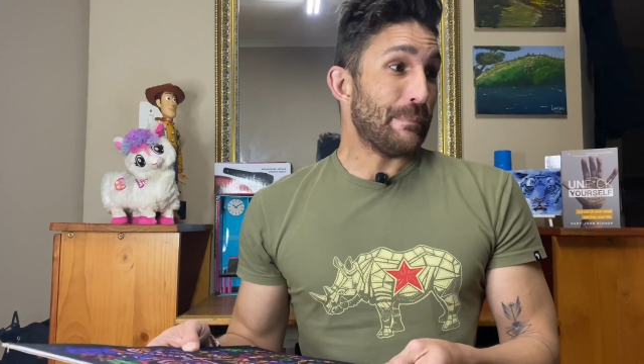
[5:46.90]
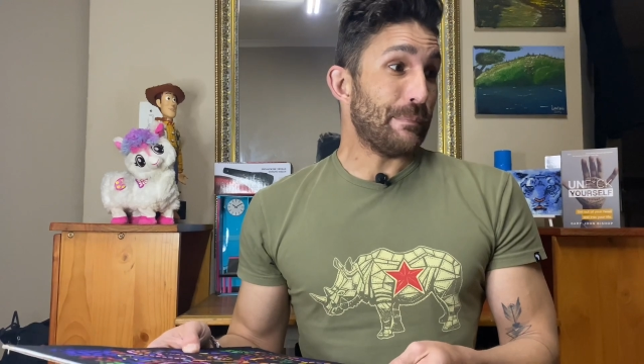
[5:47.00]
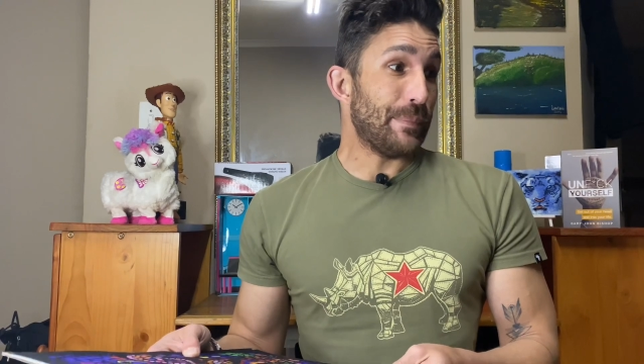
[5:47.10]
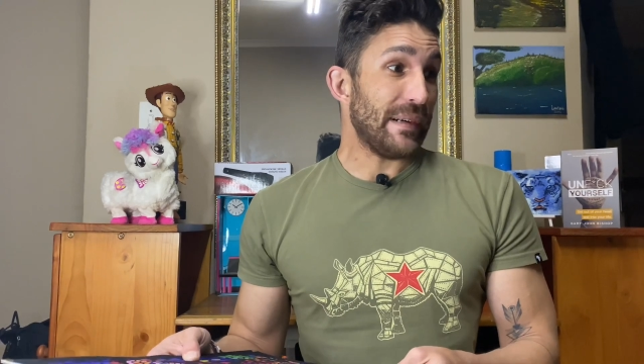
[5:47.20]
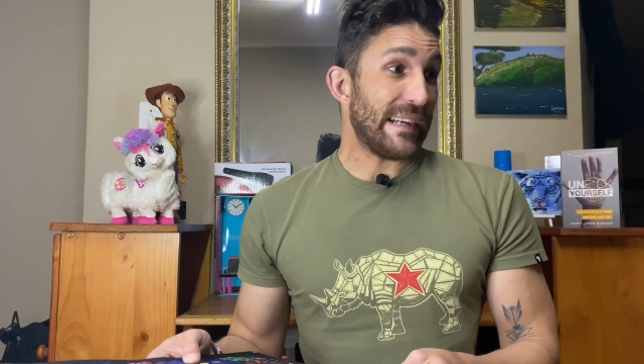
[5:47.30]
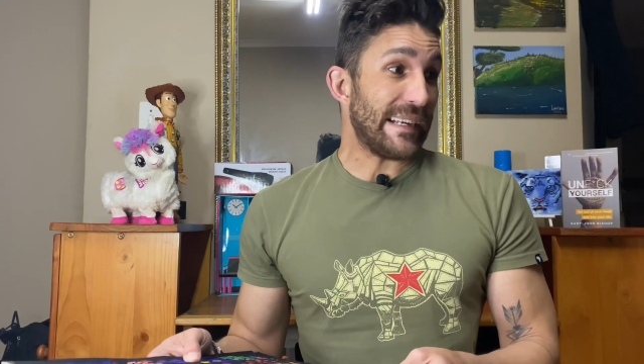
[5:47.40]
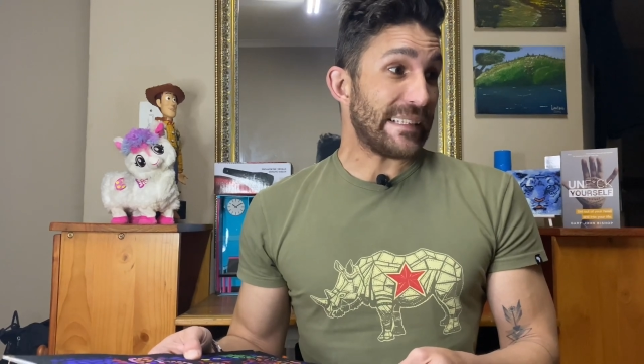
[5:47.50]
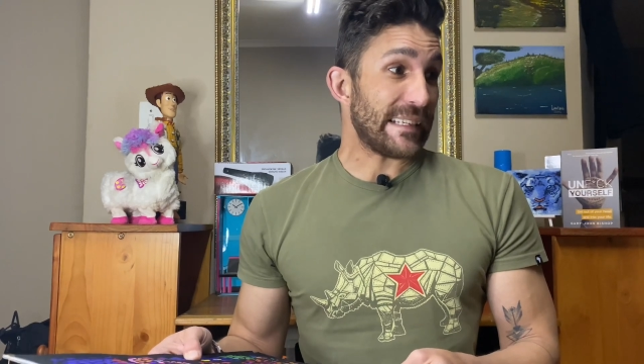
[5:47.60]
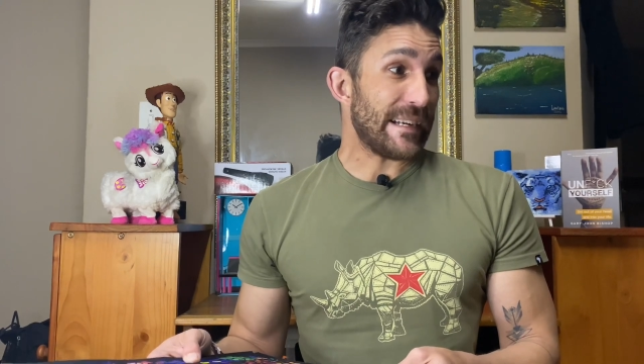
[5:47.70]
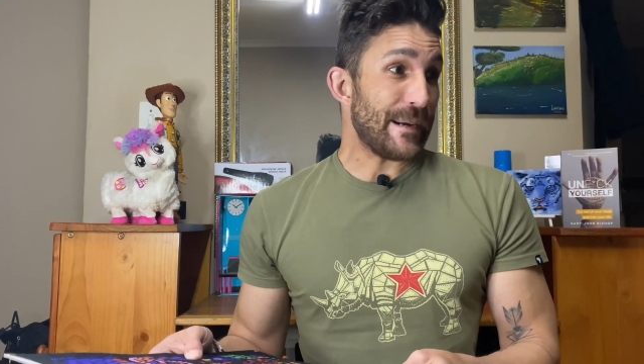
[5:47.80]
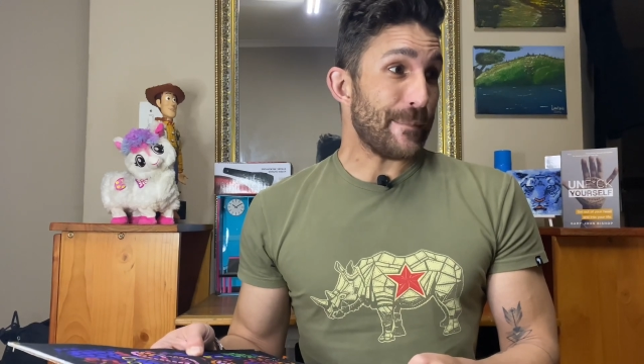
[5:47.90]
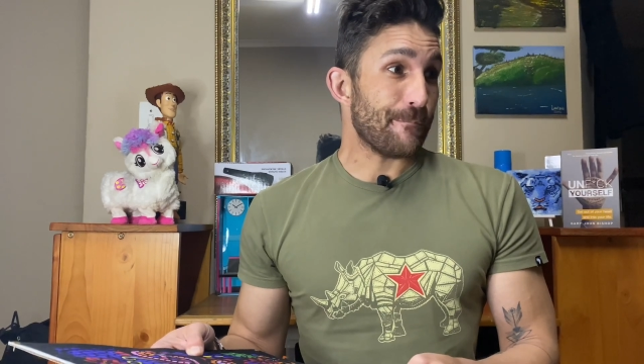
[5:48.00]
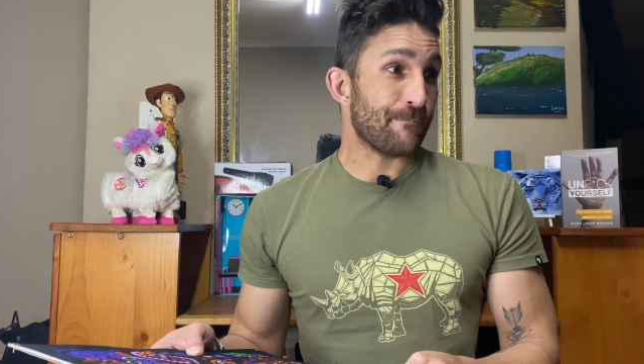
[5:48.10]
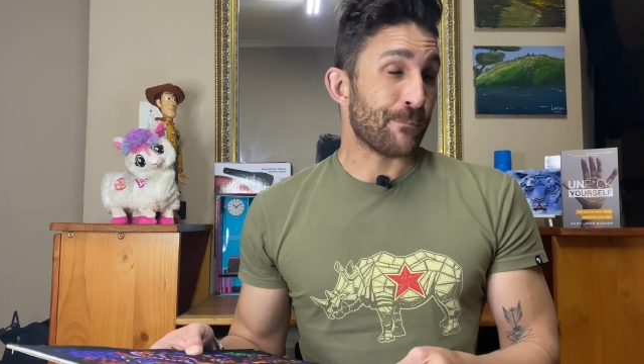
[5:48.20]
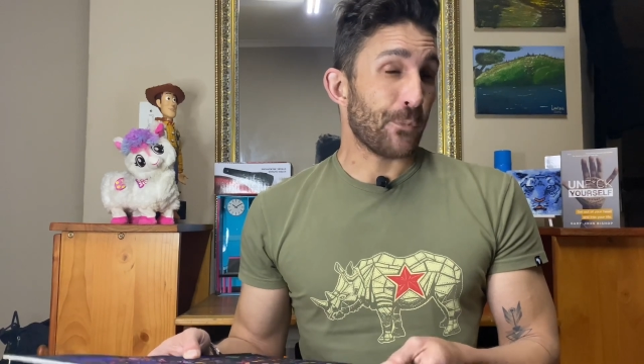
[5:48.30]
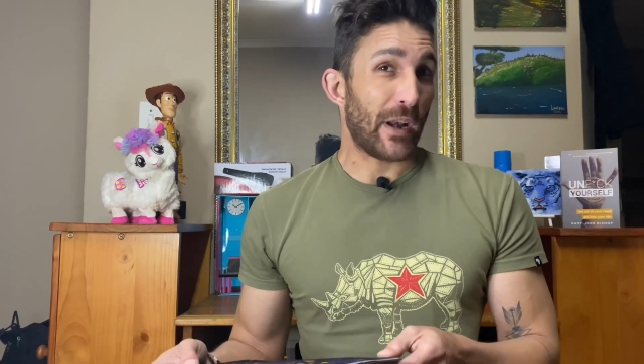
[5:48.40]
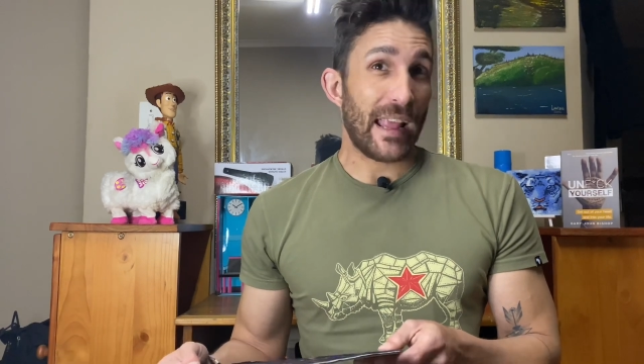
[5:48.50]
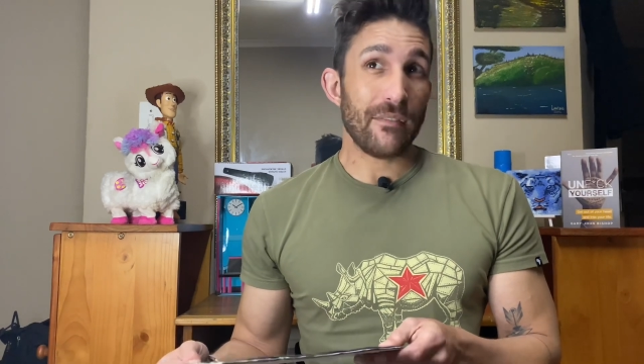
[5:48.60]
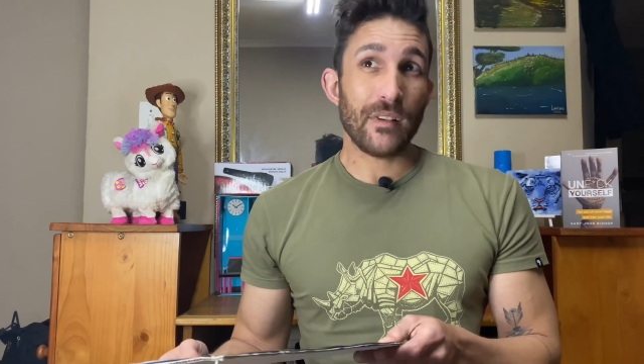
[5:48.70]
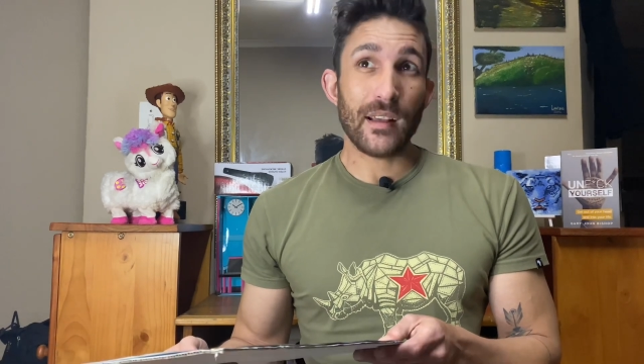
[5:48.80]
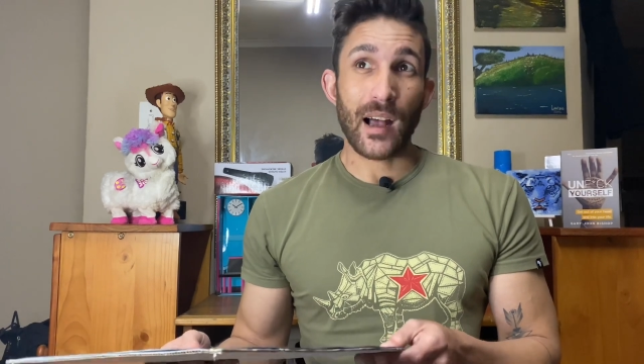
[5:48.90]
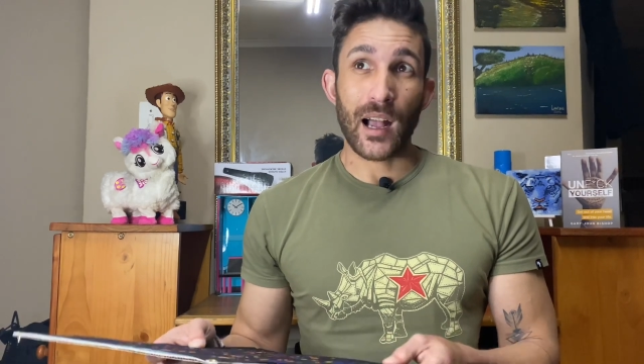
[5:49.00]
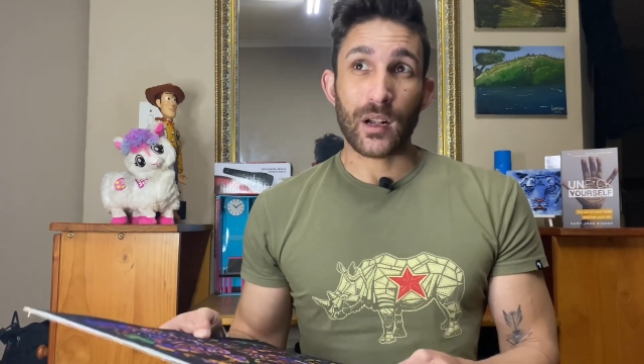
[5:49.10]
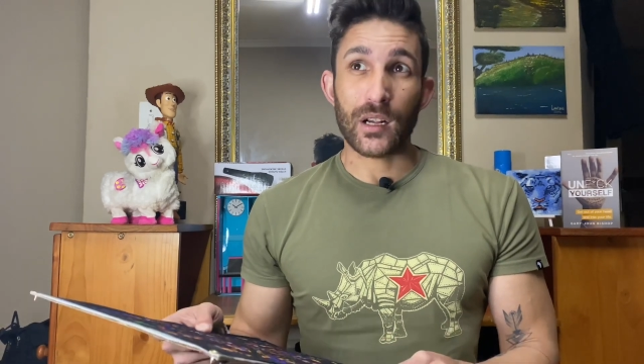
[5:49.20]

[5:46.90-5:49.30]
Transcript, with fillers: but um, whenever I